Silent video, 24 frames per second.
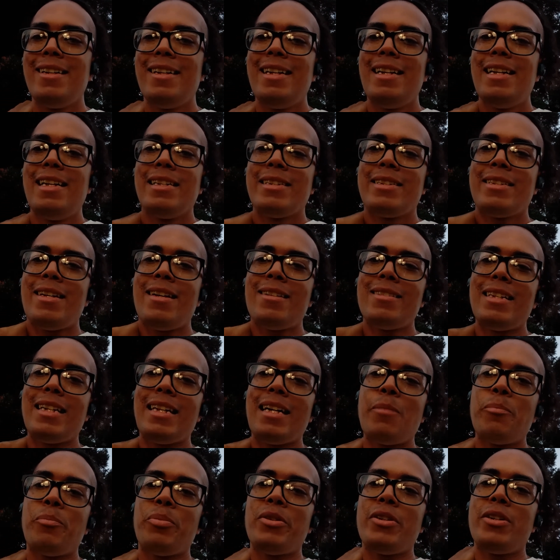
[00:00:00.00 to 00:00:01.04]
It's not like
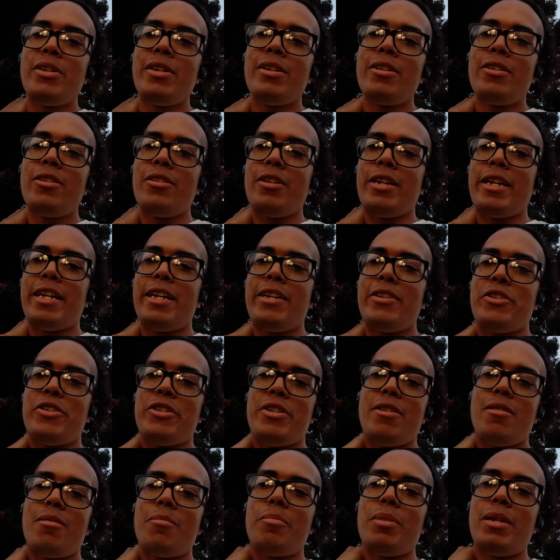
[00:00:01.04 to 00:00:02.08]
I'm putting her kitchen
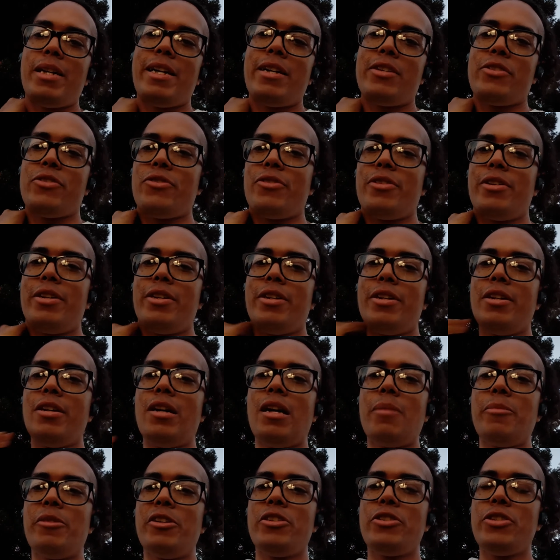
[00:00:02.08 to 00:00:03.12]
on blast or anything. I
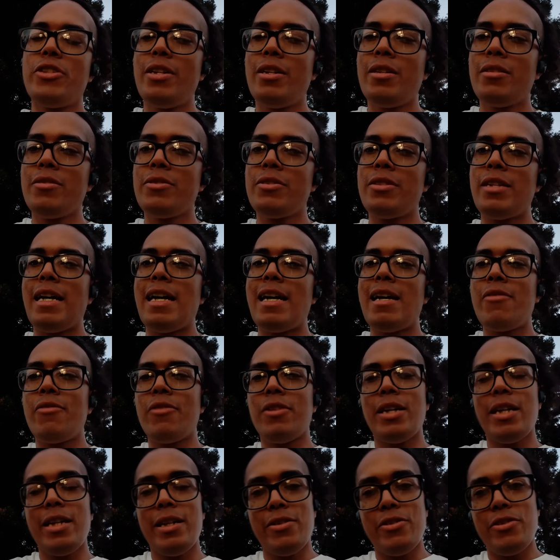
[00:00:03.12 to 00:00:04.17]
mean, she doesn't have a
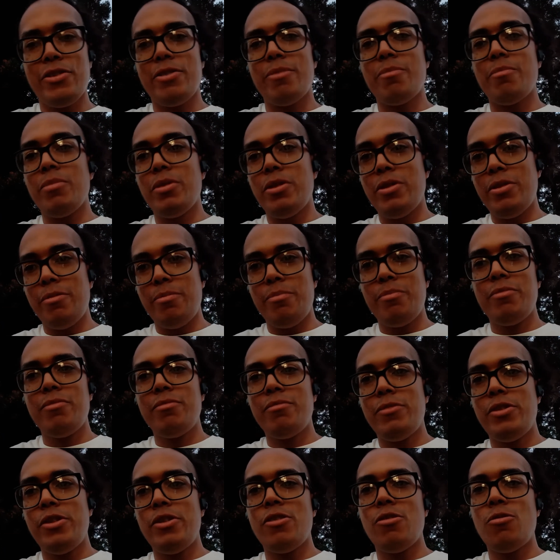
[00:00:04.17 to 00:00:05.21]
kitchen, but
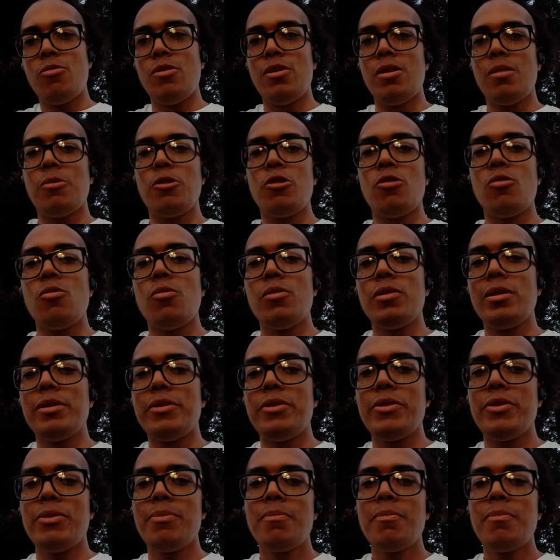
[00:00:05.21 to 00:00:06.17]
you know where I'm going with this.